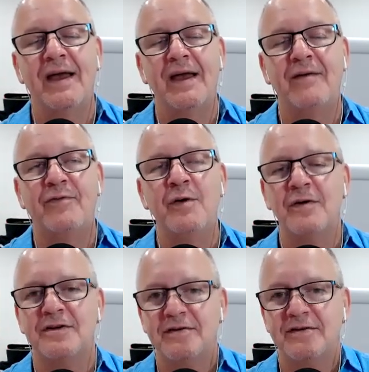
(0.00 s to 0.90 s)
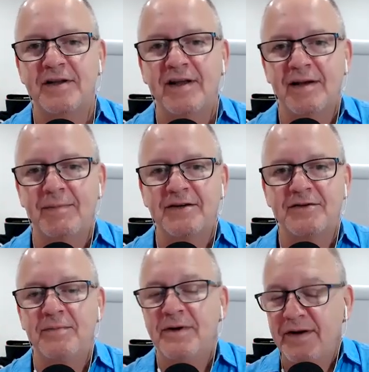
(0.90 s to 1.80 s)
If you were sitting at a bus
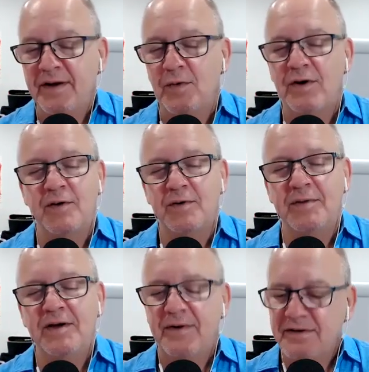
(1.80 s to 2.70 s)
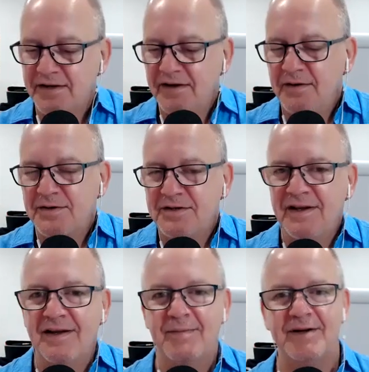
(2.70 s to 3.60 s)
stop, I don't know why you would be, but say you were
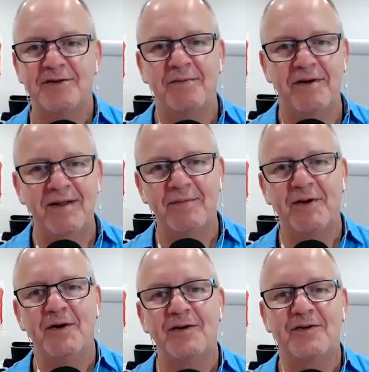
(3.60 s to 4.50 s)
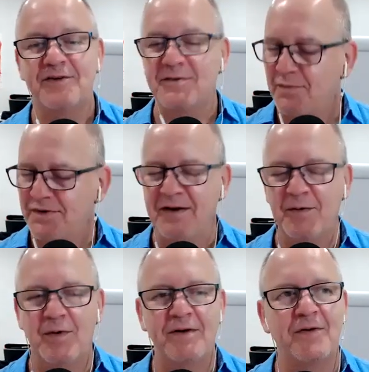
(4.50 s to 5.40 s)
sitting at a bus stop, and another podiatrist, don't know
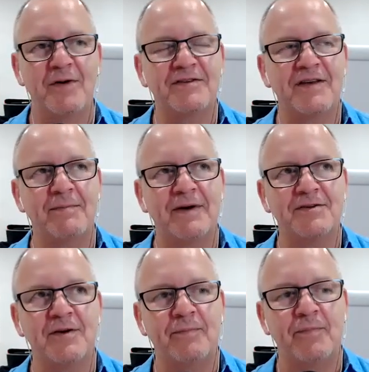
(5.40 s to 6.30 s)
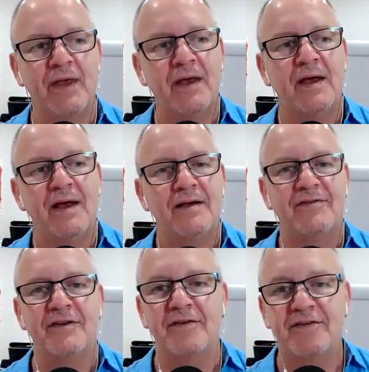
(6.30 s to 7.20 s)
why they're at the same bus stop,
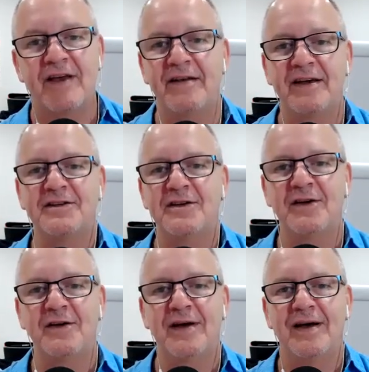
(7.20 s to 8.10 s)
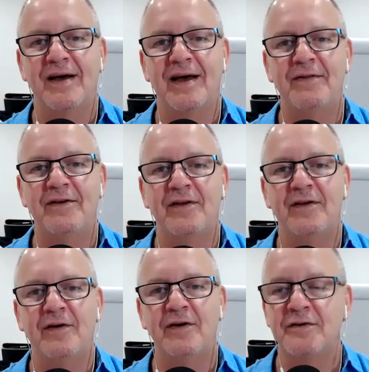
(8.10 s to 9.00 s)
sat next to you, and they
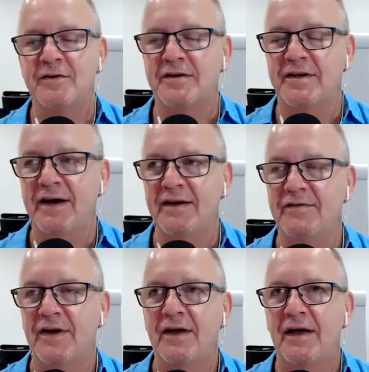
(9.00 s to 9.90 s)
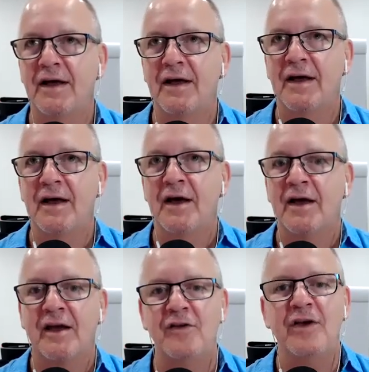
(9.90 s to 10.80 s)
said, "Oh, you're Dr. Dave.
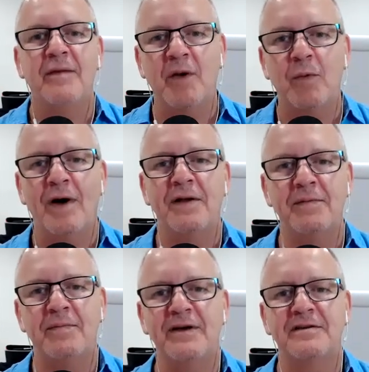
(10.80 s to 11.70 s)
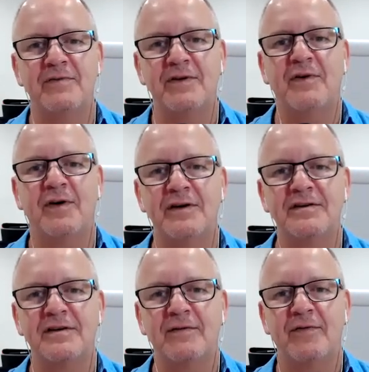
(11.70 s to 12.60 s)
Can you give me one piece of
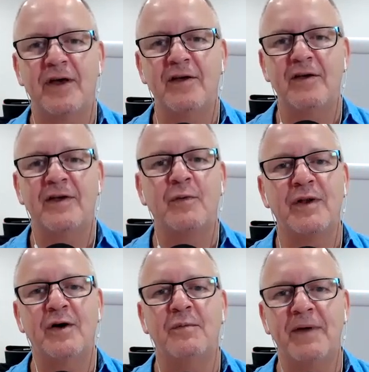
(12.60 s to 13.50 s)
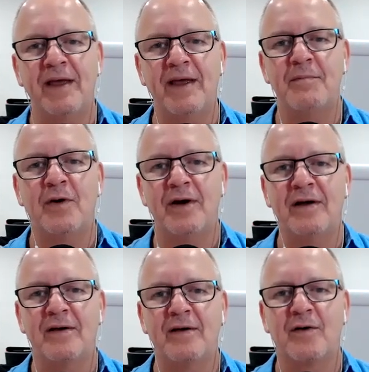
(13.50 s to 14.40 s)
advice that you think would help me in
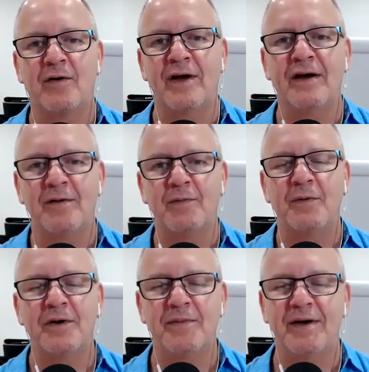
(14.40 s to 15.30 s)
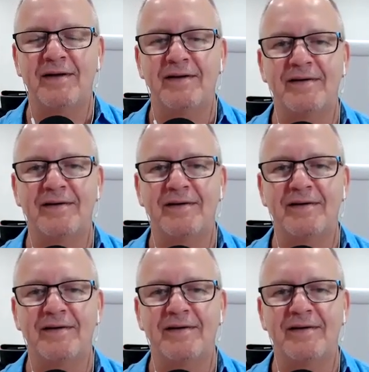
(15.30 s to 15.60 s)
my career? What would it be?"